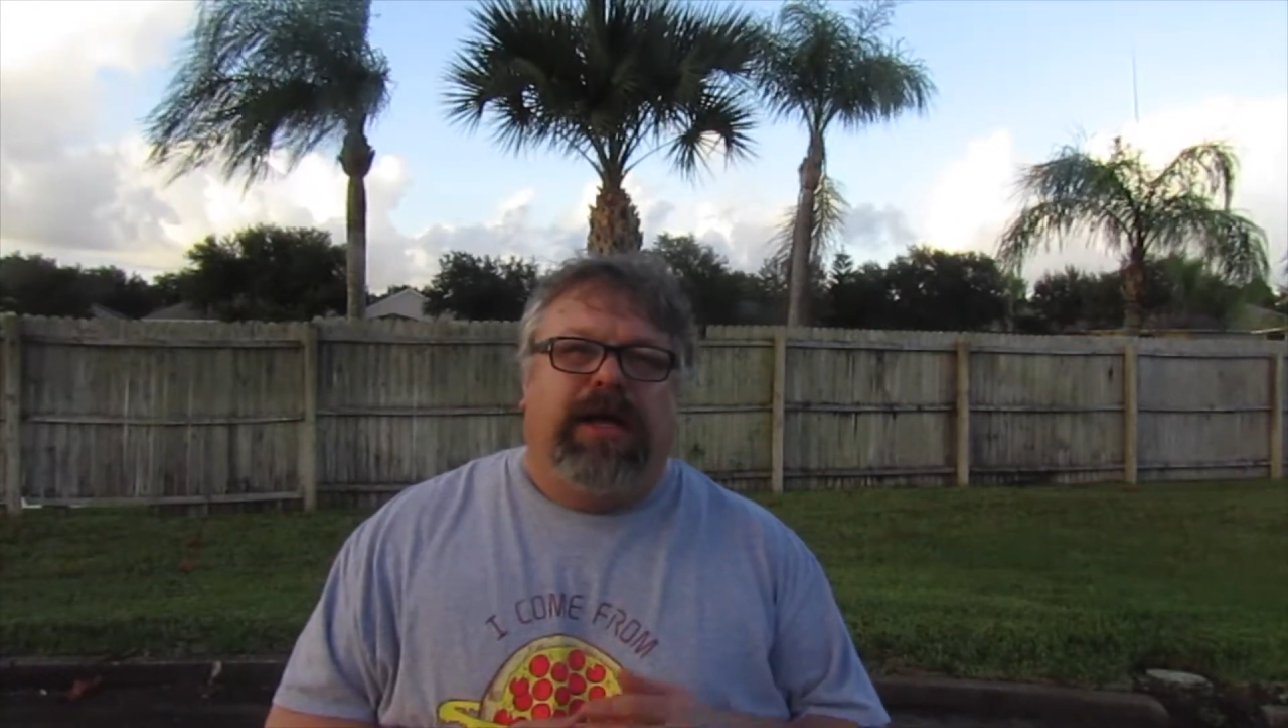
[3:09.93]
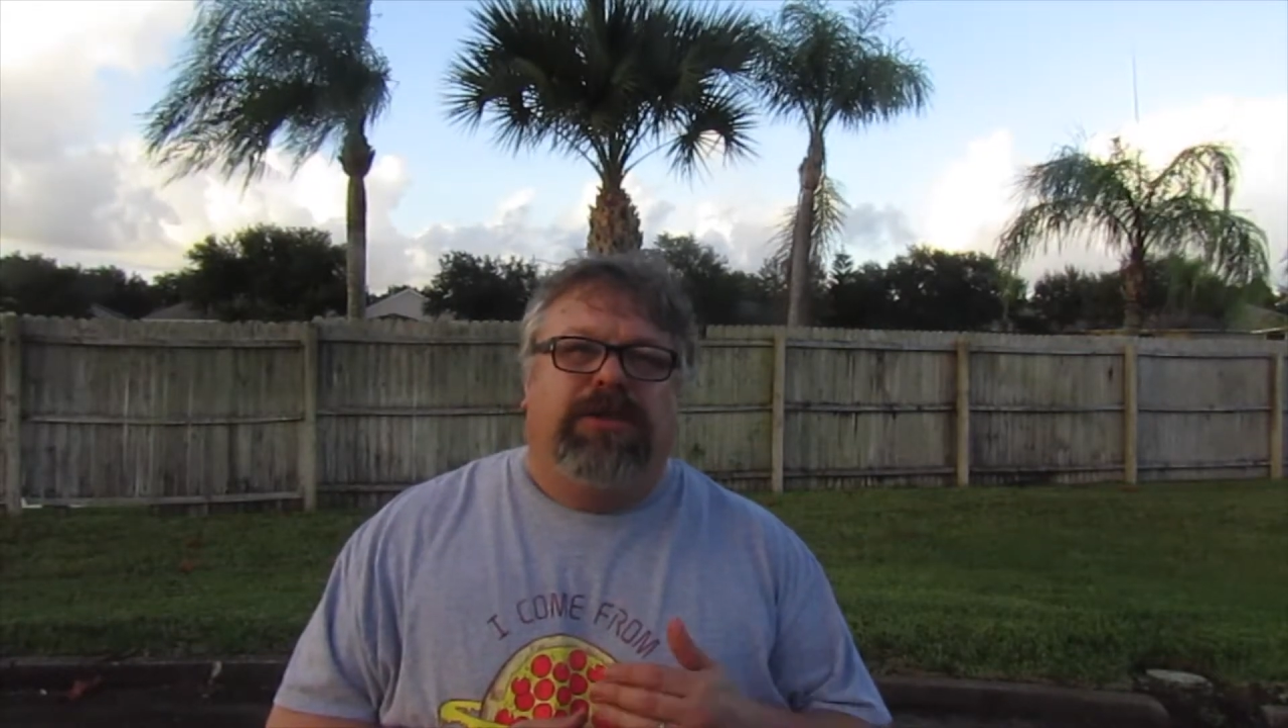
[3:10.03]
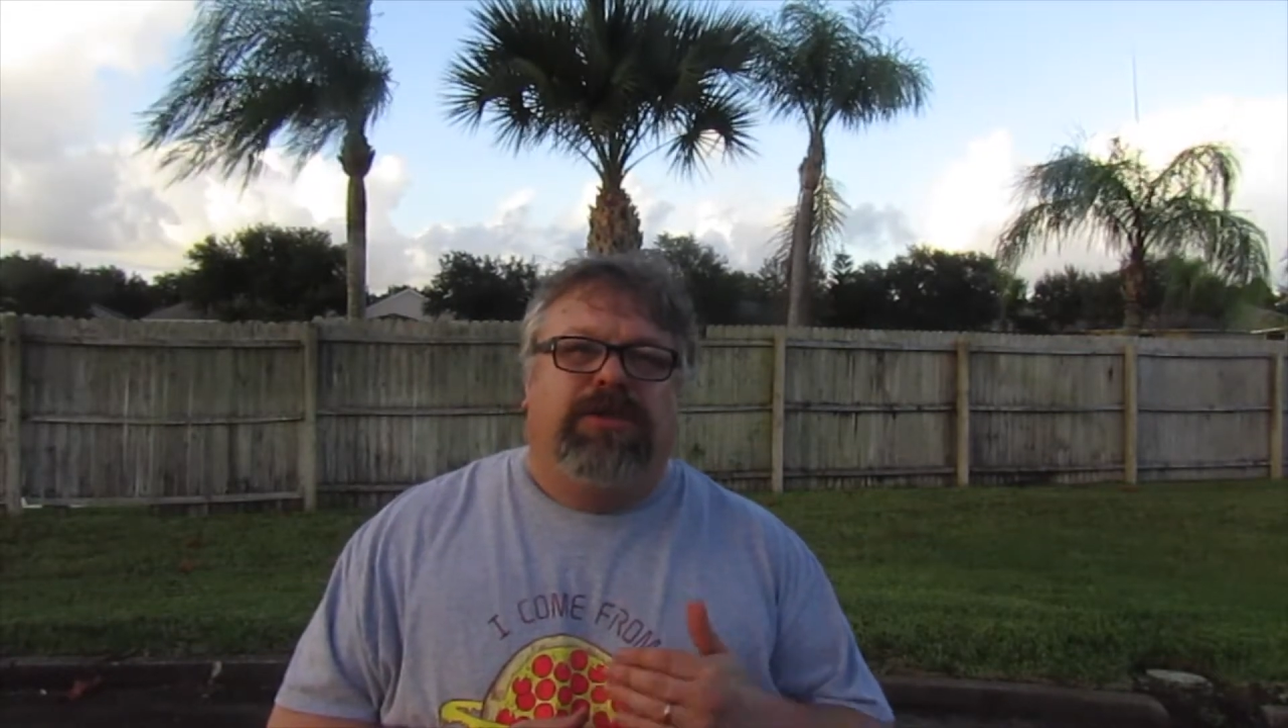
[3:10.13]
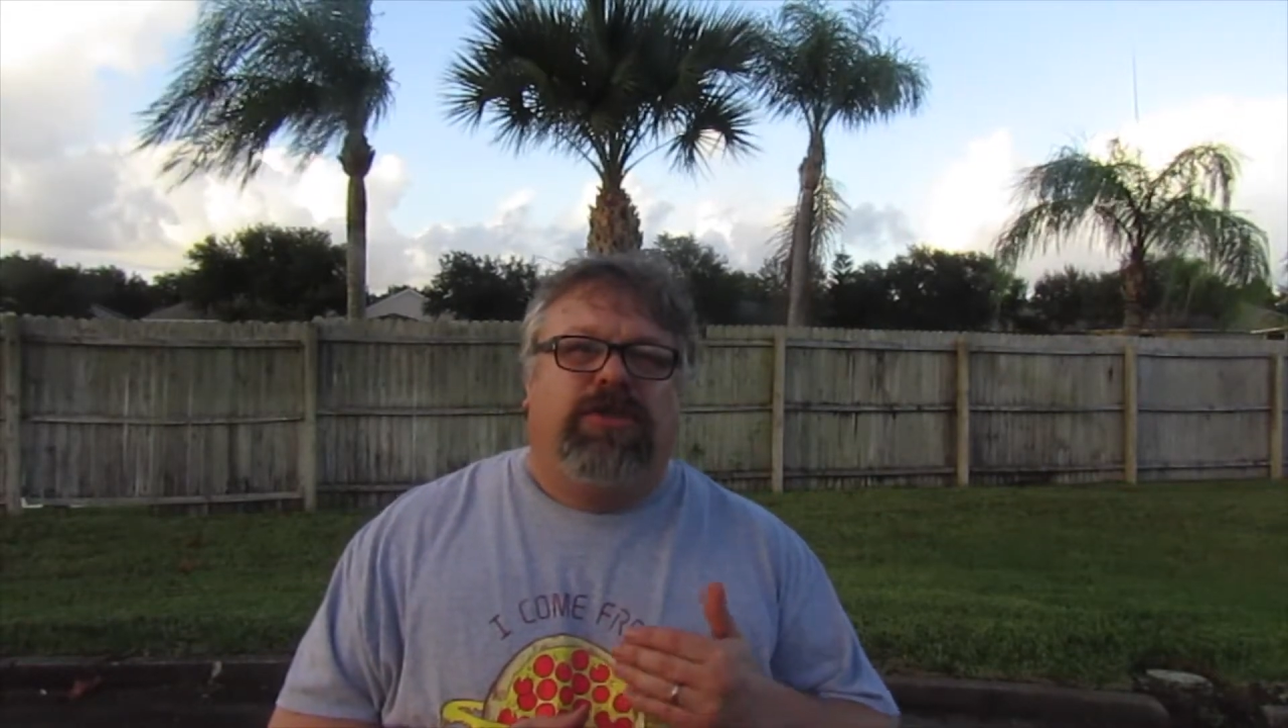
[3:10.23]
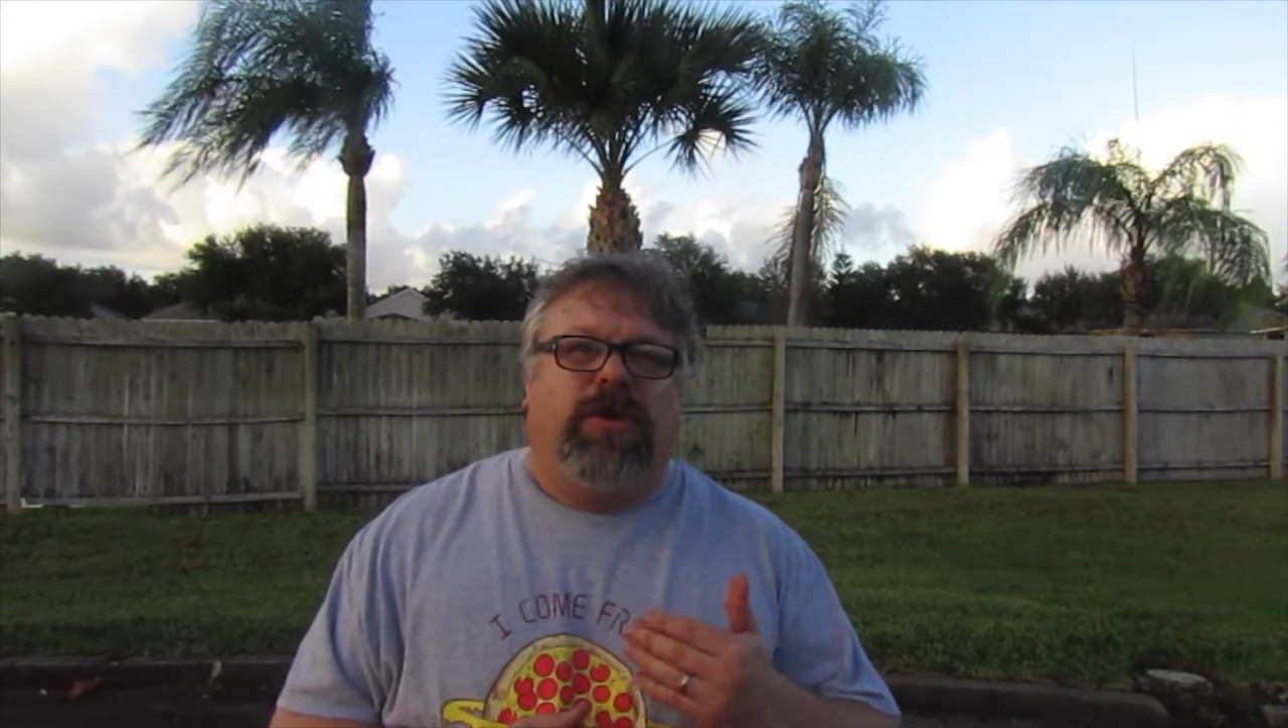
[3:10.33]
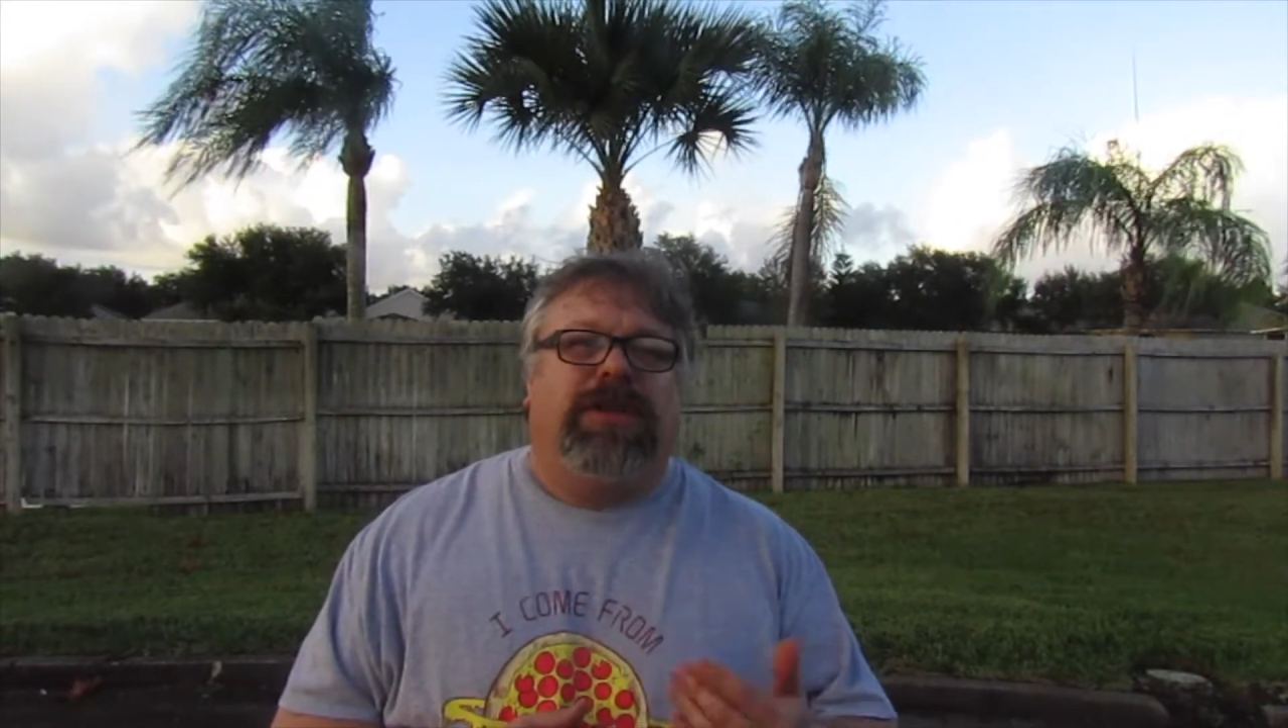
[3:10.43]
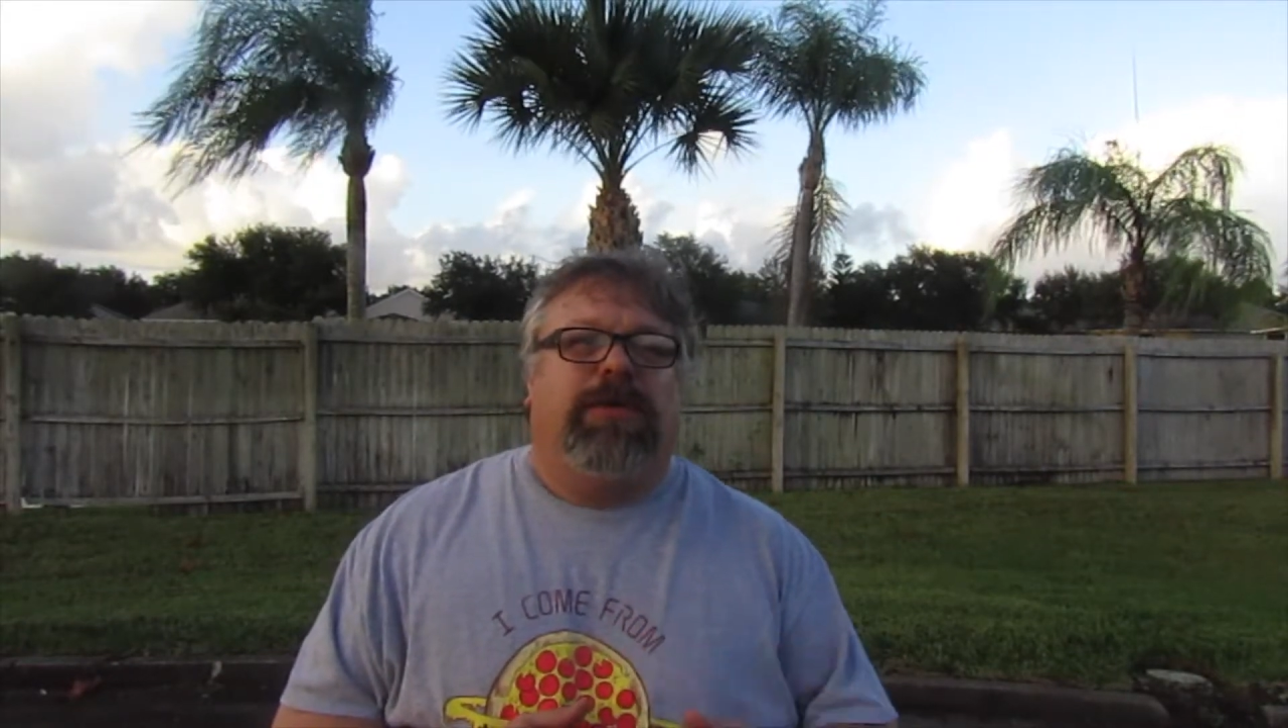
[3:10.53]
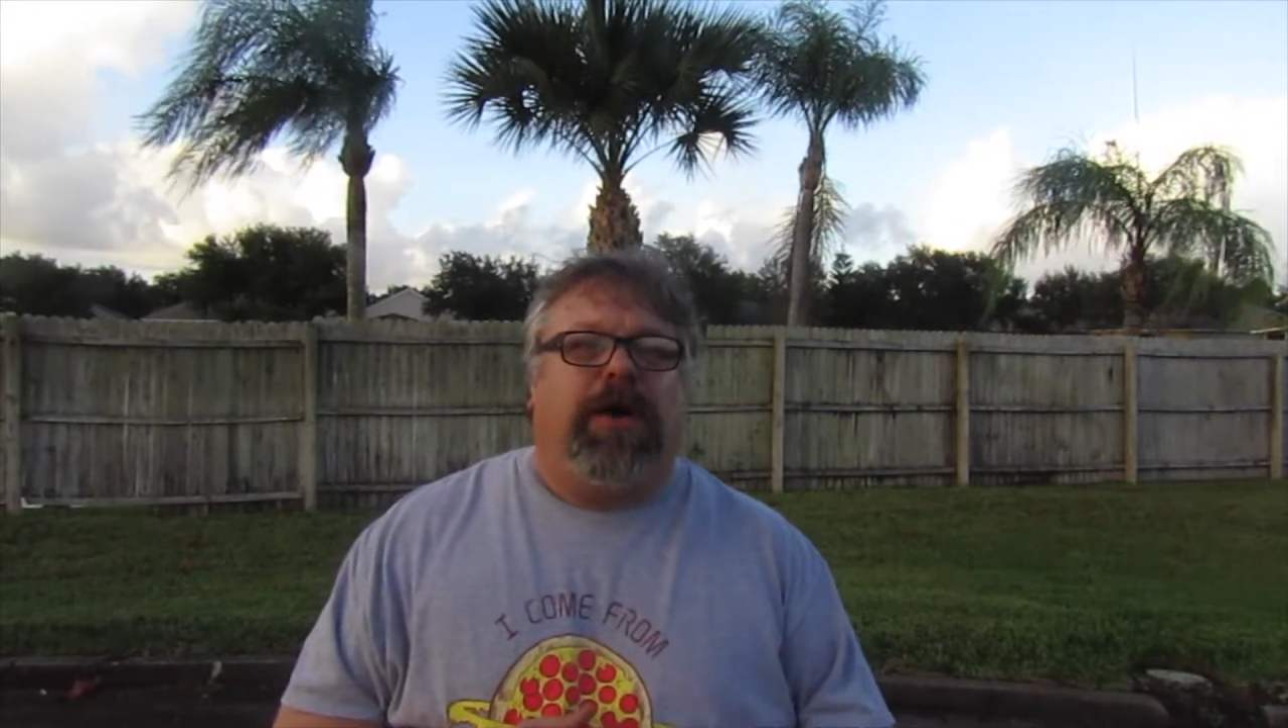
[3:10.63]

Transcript: enjoyed